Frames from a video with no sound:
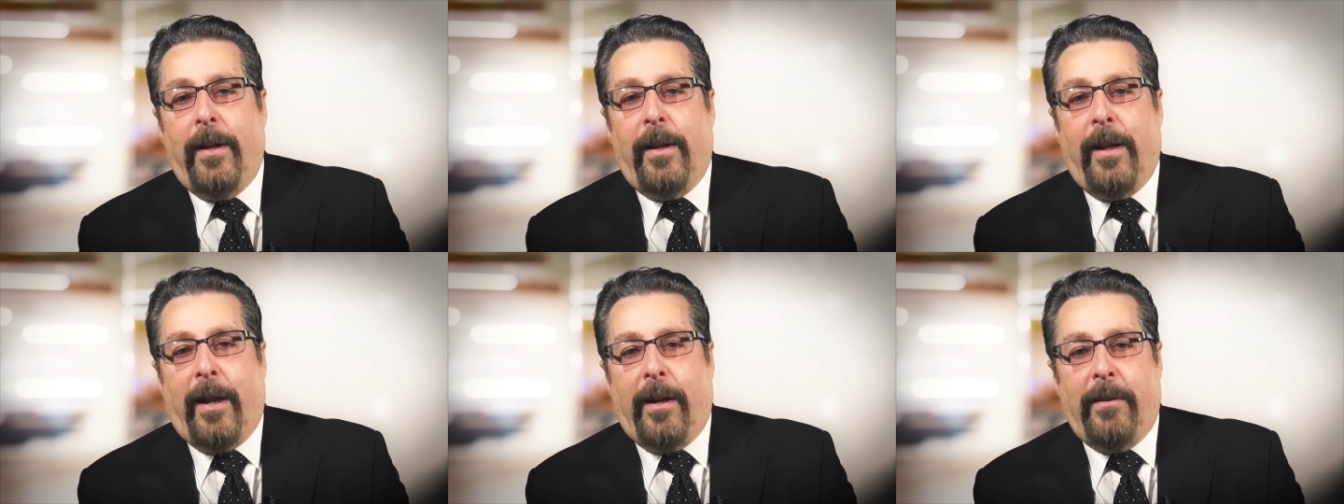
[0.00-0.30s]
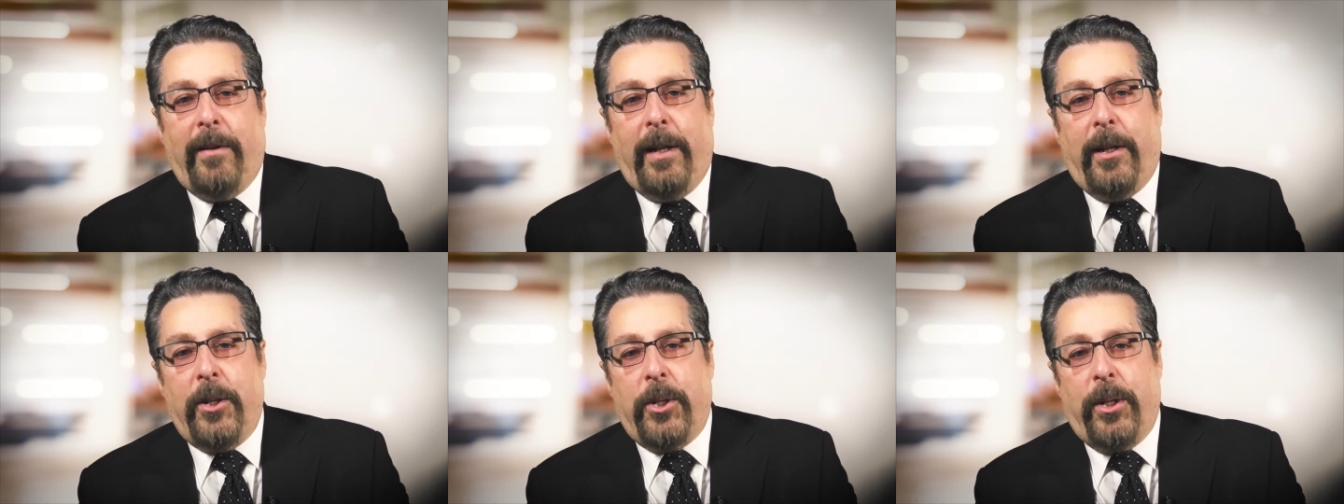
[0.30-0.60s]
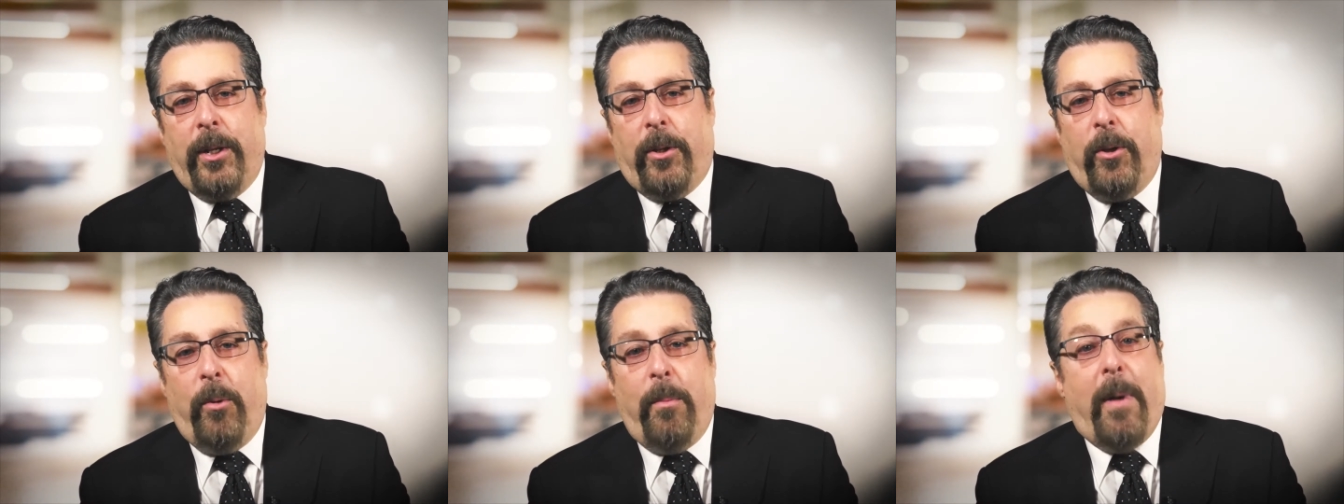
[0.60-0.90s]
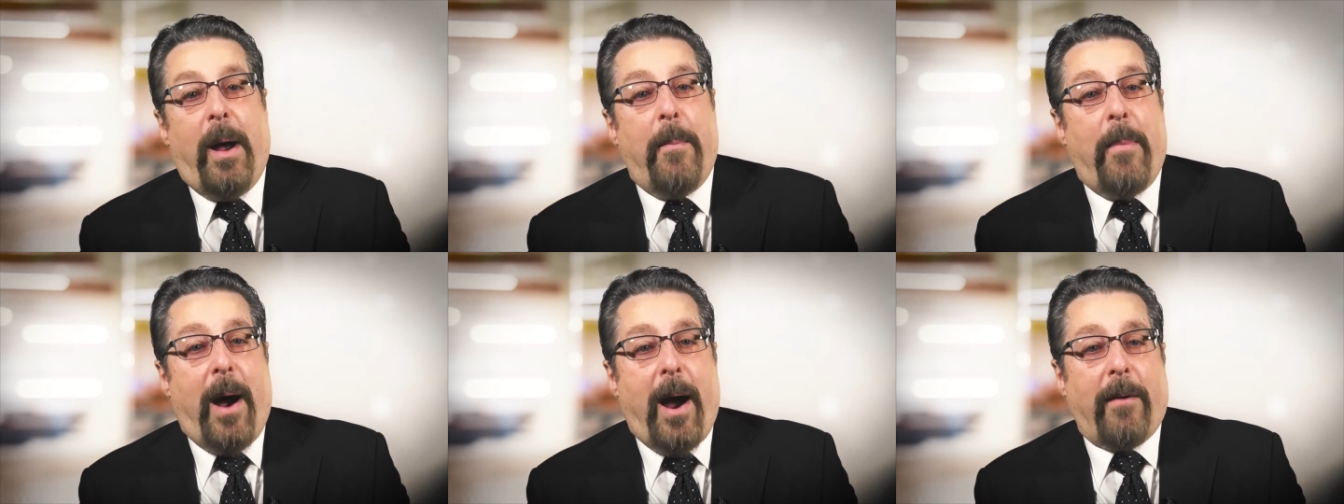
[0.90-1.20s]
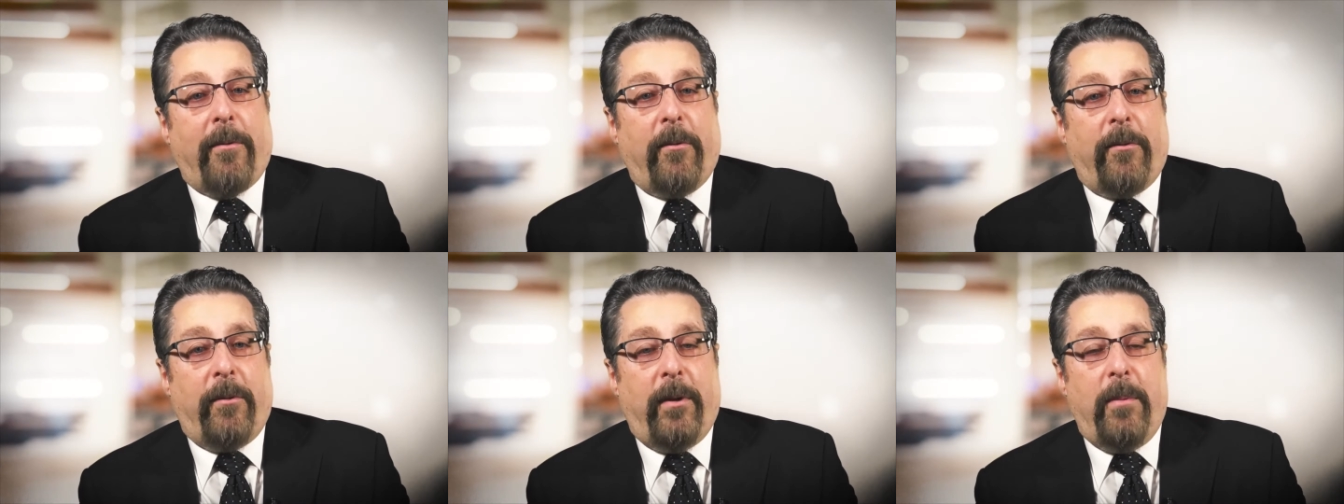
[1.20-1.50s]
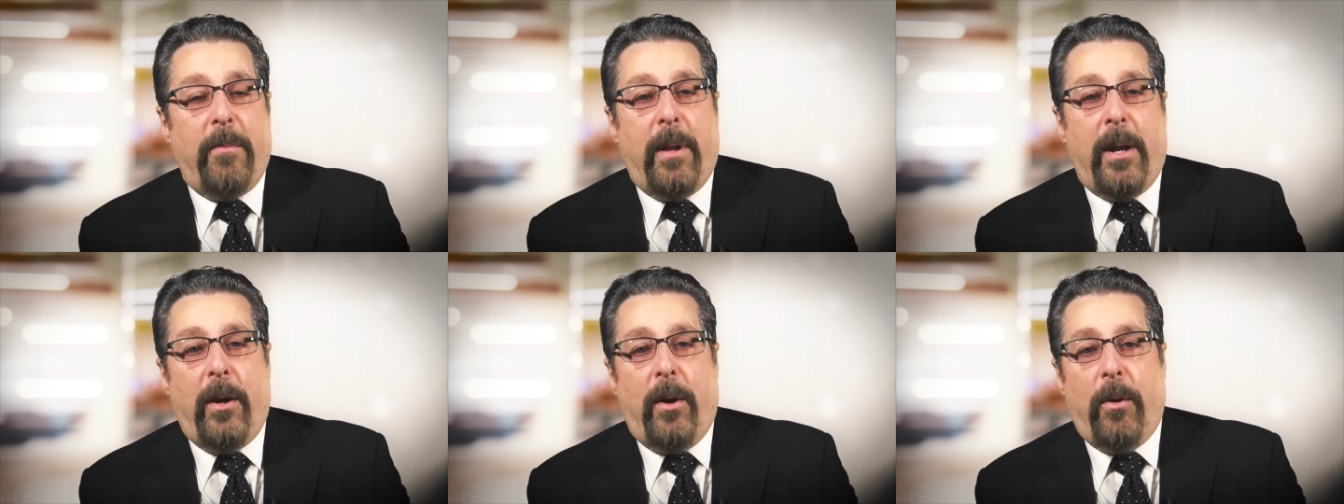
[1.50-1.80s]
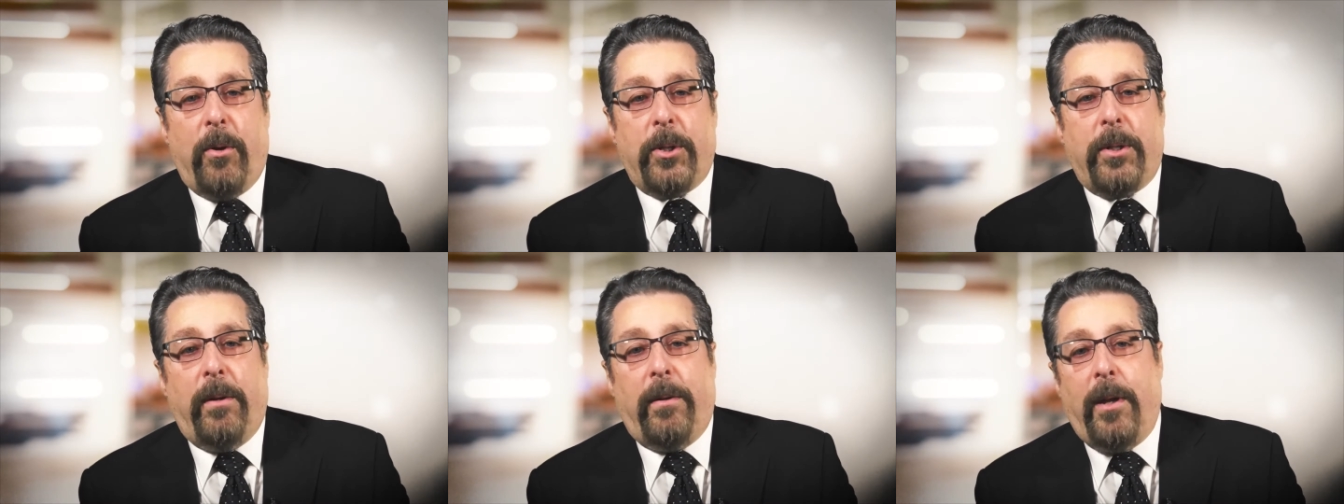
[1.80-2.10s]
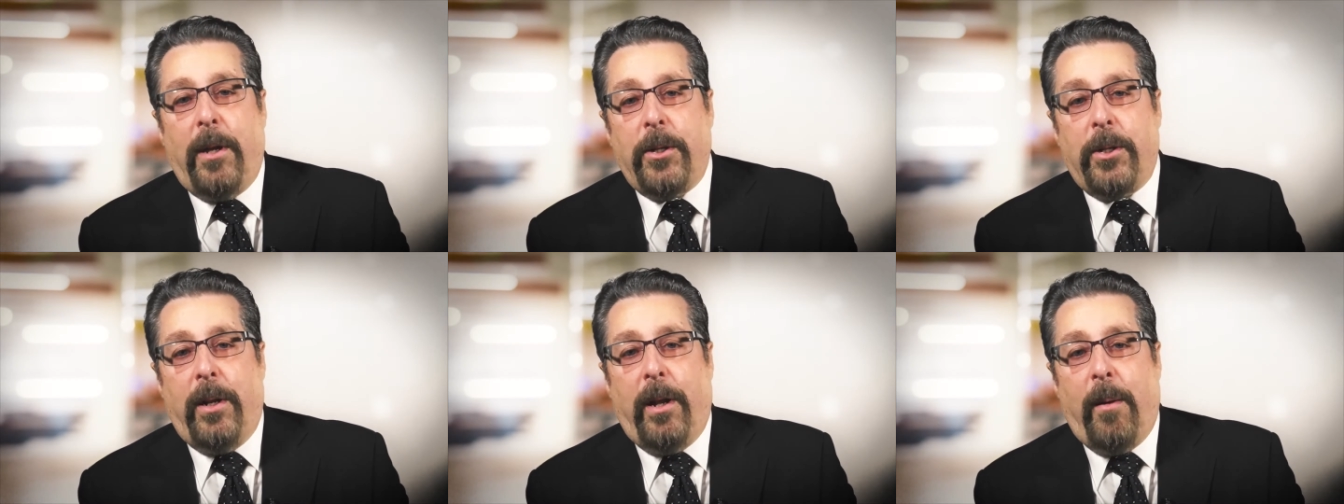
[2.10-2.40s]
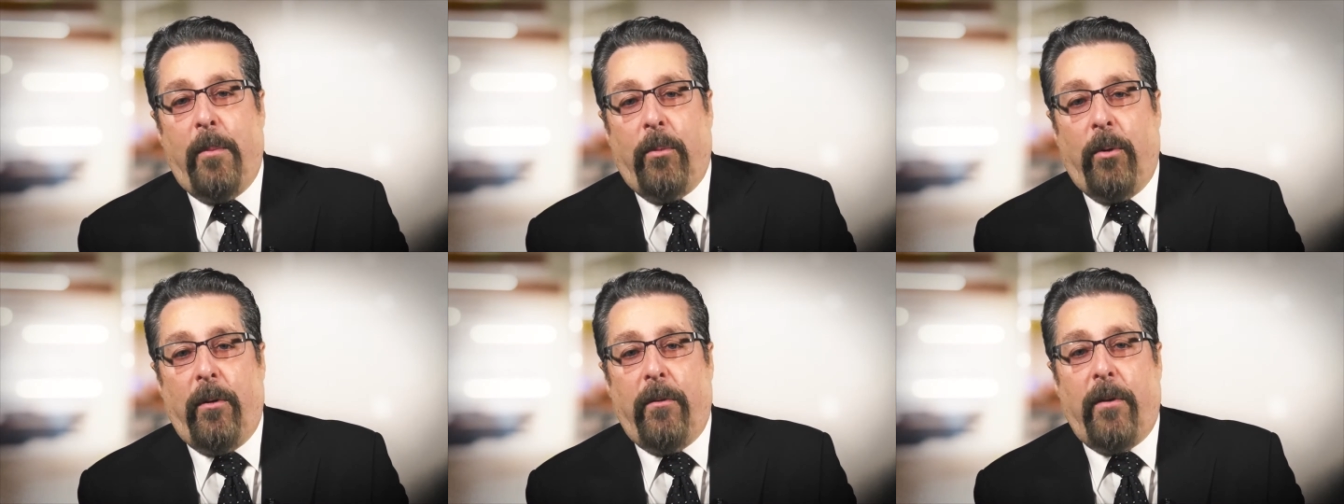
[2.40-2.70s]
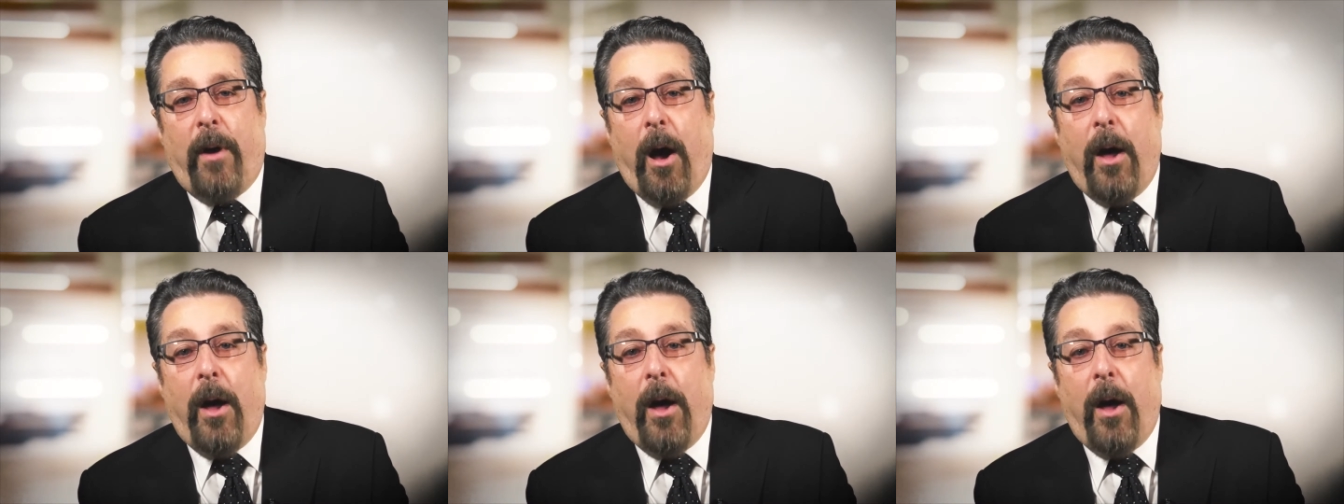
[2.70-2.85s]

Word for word: Not only does it do meibography, but it also does a number of